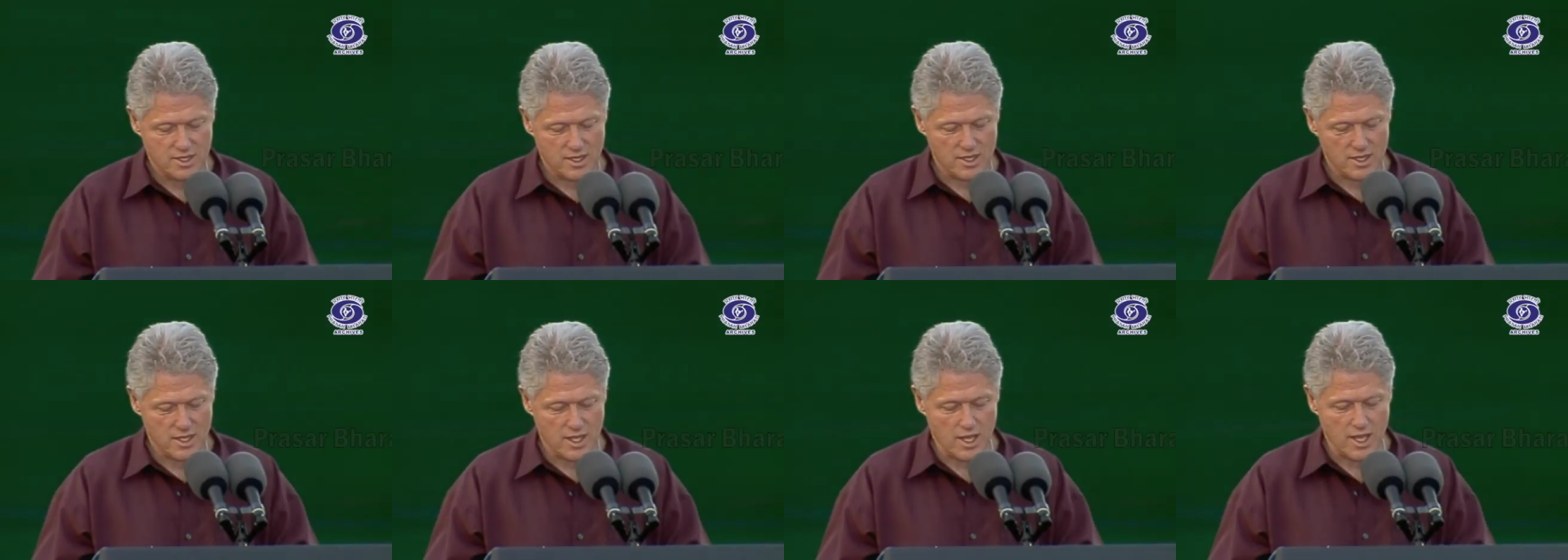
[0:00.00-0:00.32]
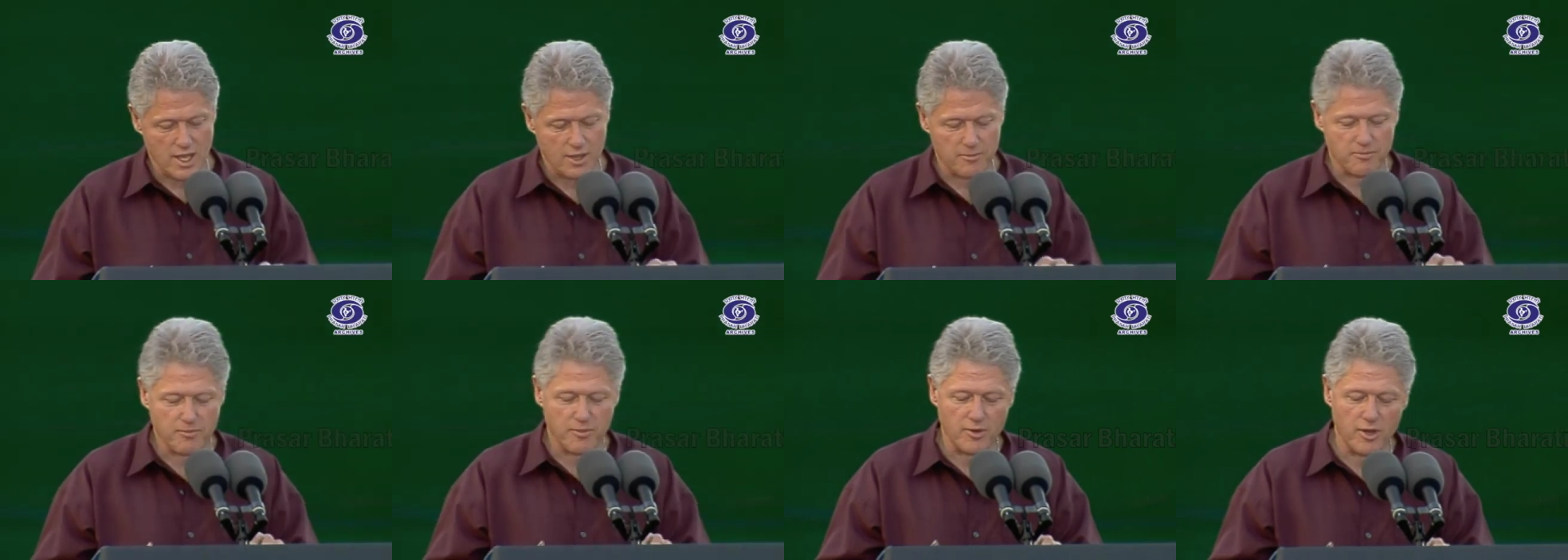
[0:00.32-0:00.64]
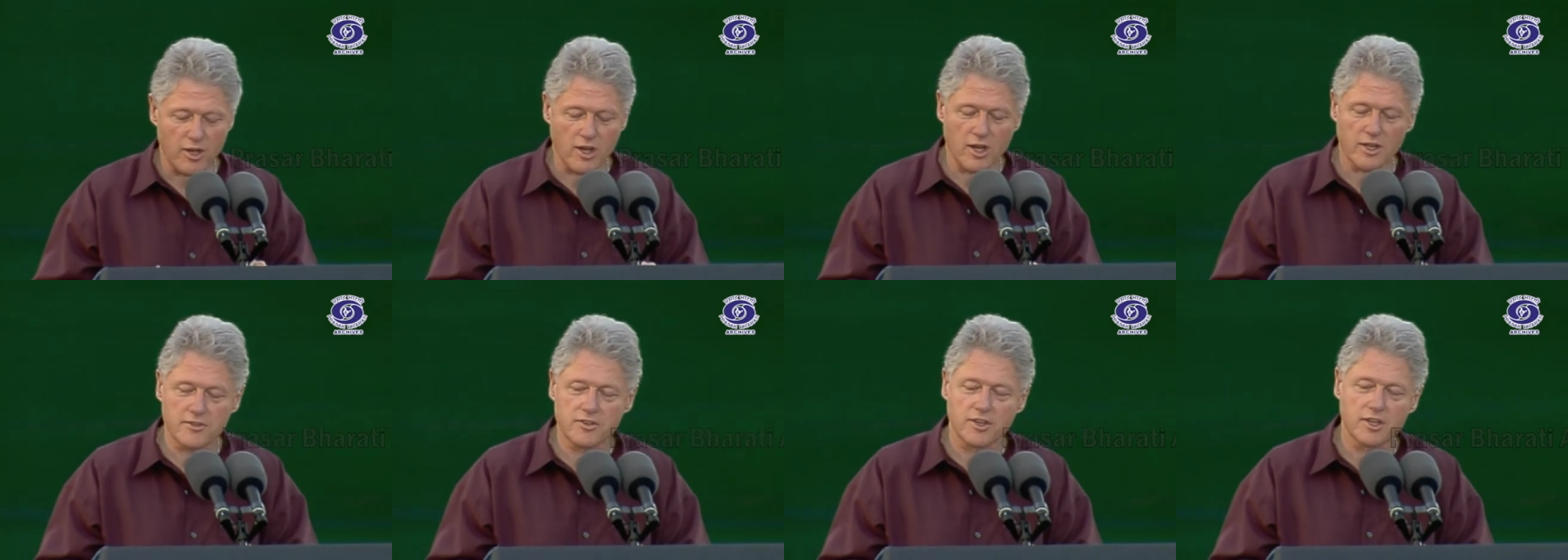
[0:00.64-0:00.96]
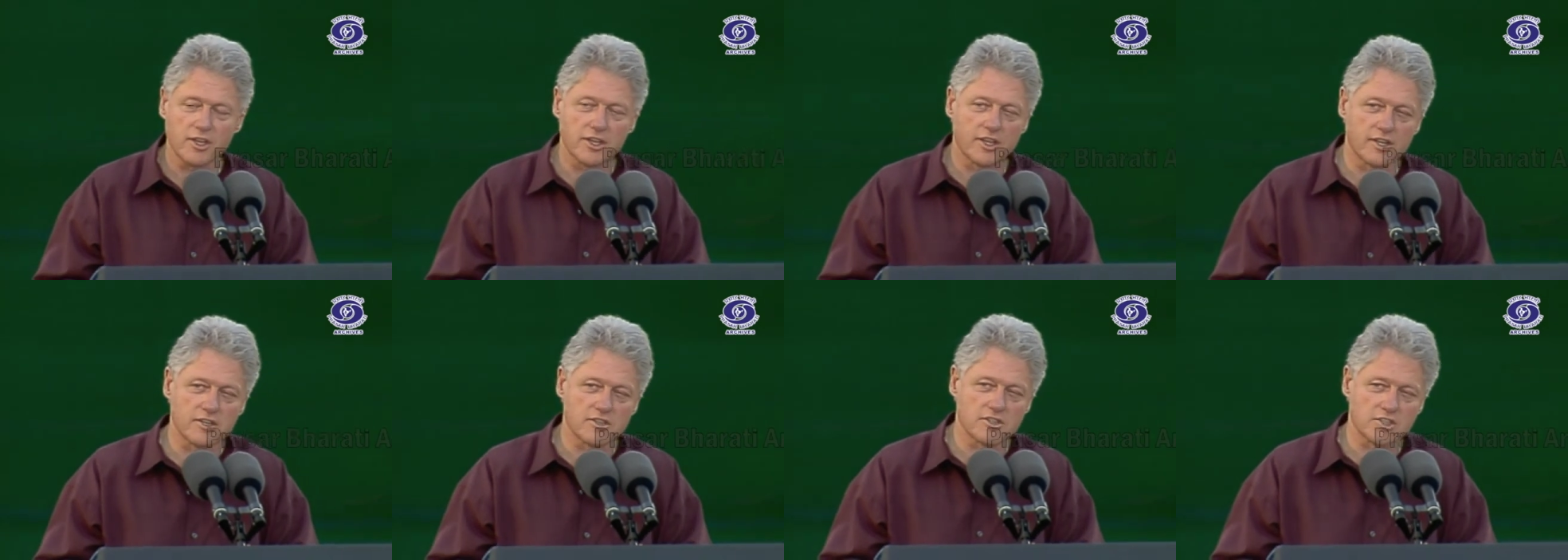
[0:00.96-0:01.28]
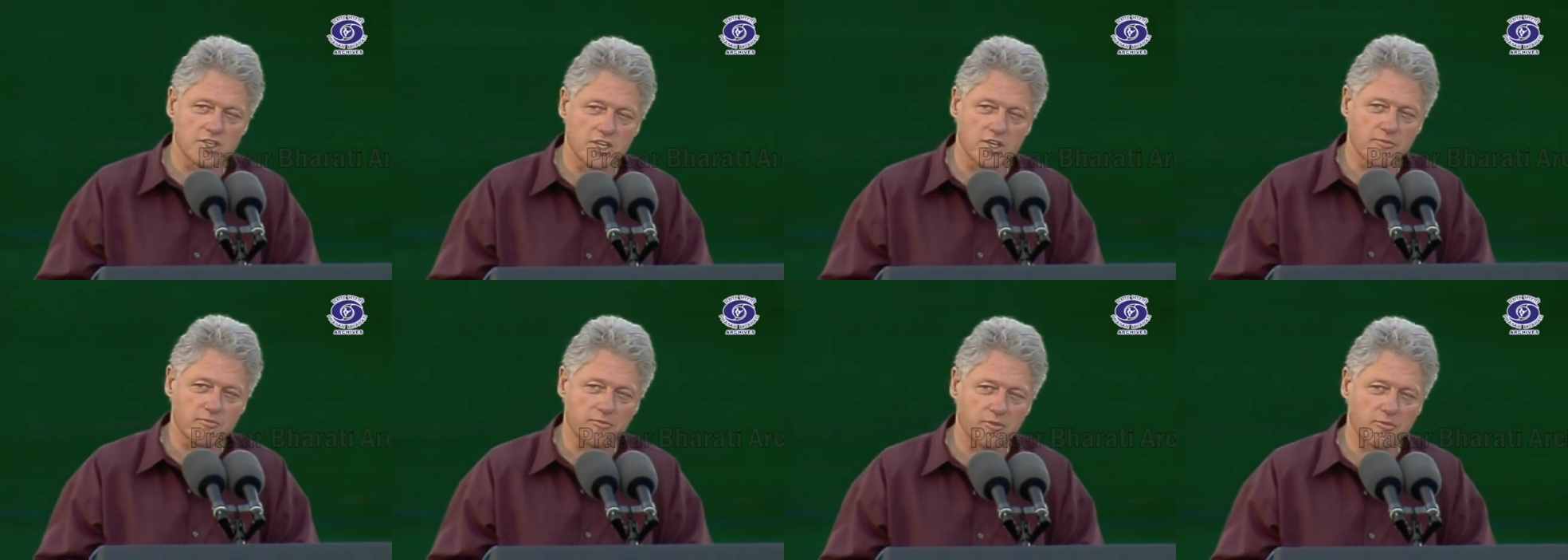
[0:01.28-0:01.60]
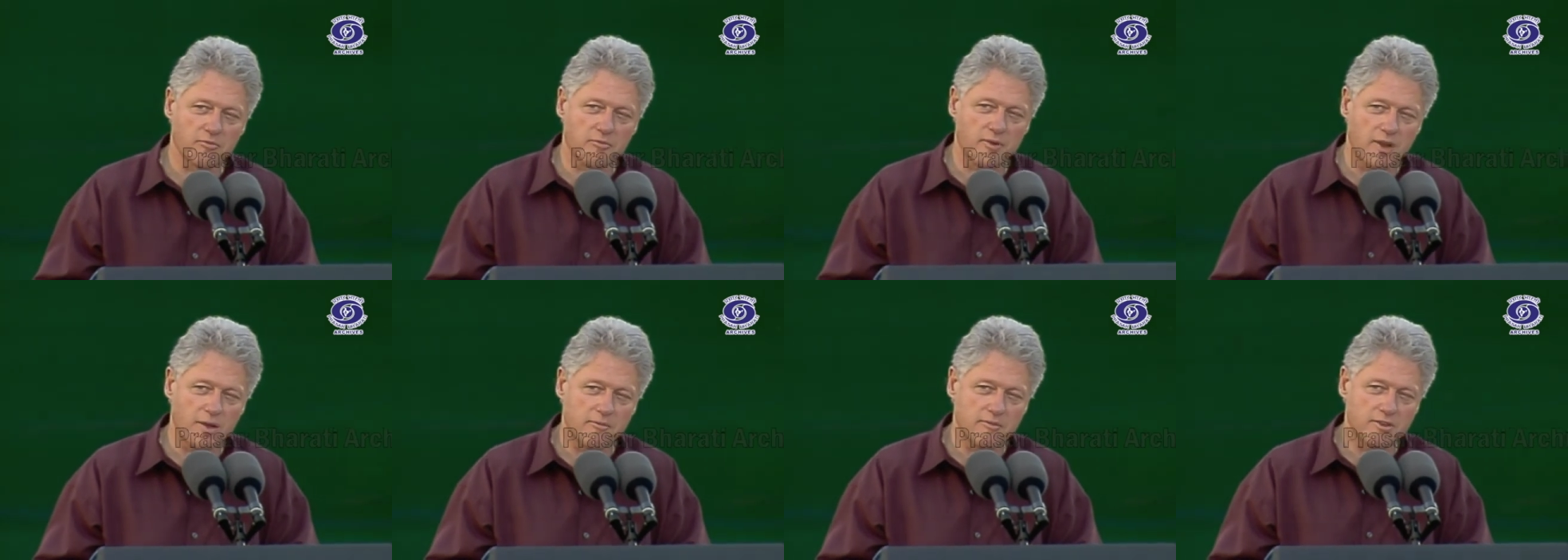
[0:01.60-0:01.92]
I applaud the leadership
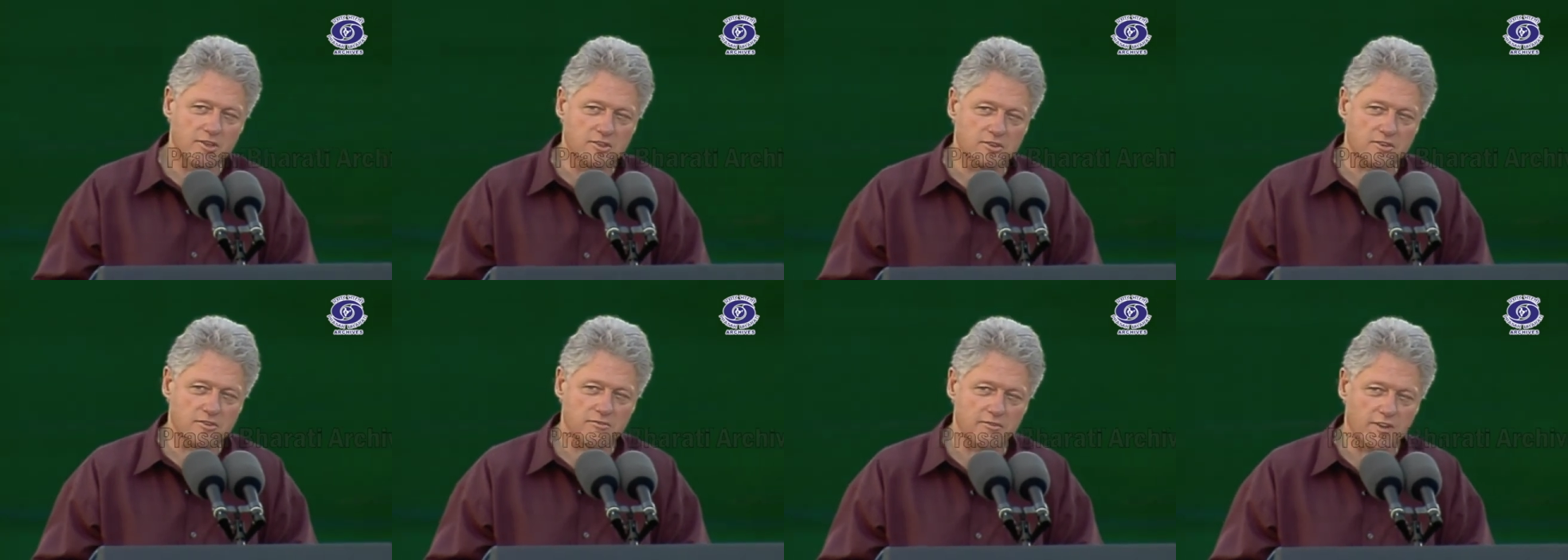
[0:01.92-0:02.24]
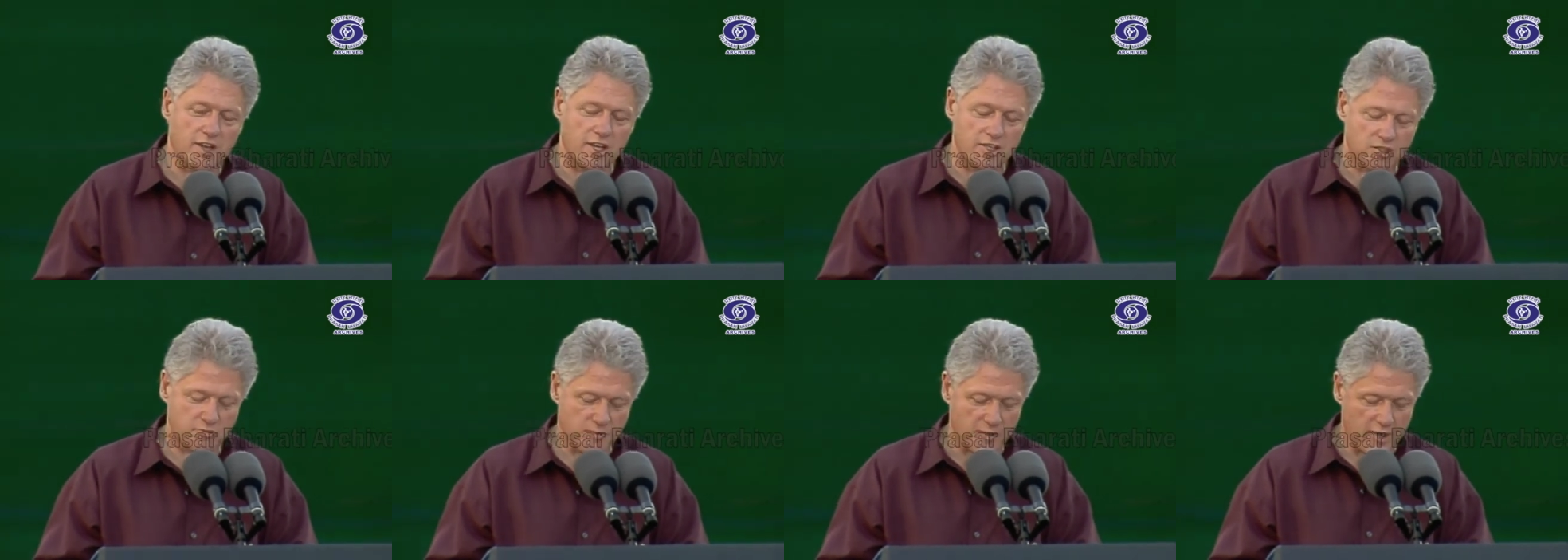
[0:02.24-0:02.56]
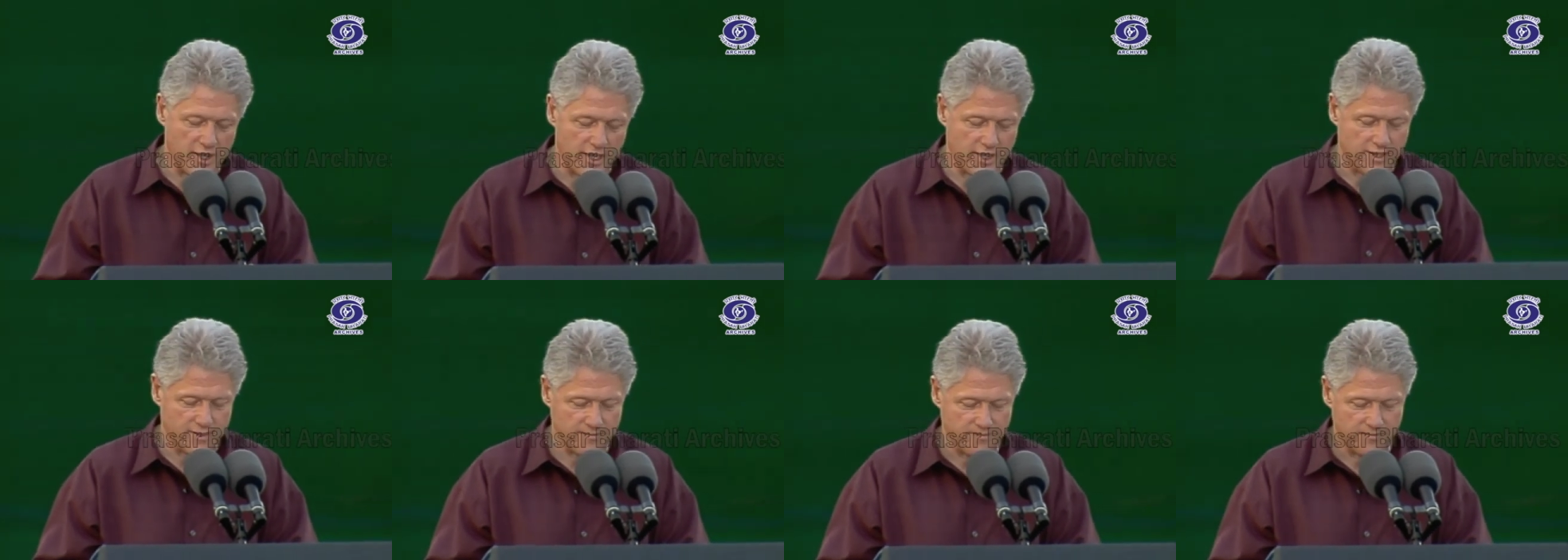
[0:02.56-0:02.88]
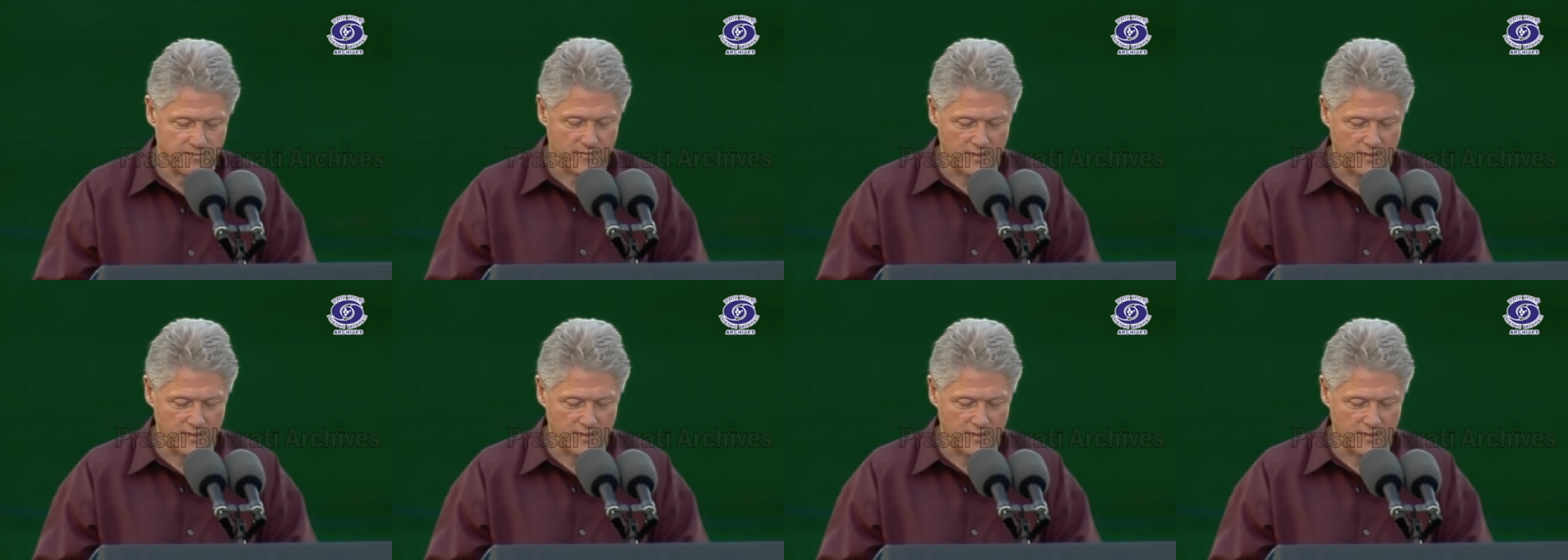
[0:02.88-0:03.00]
of Prime Minister Vajpayee